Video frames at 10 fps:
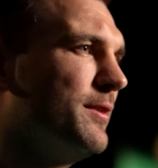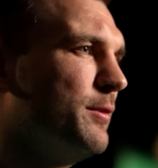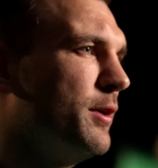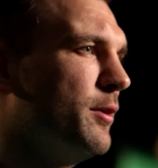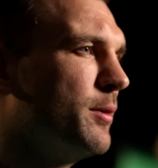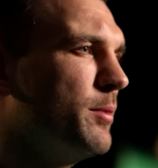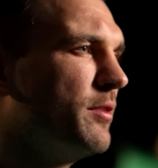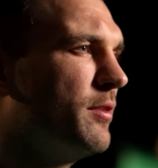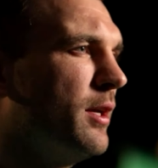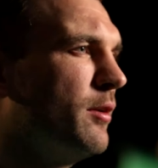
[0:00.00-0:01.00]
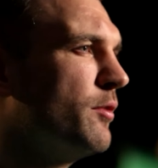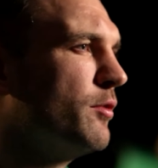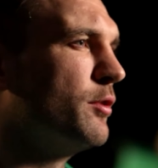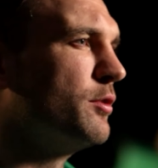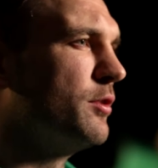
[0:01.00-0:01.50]
you know you're missing out on
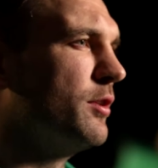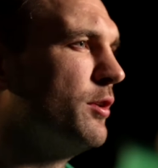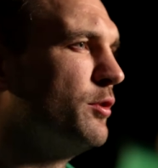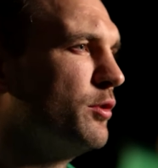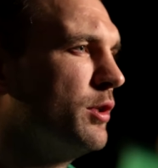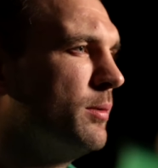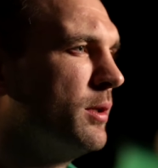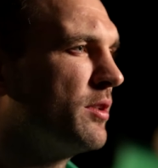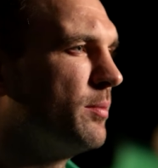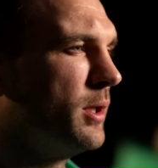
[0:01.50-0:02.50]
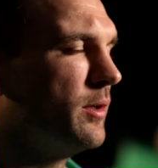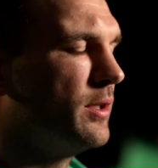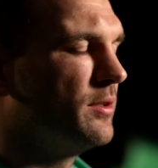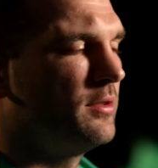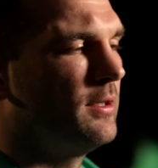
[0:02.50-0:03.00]
such an enjoyable
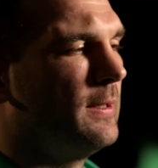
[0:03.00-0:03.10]
experience.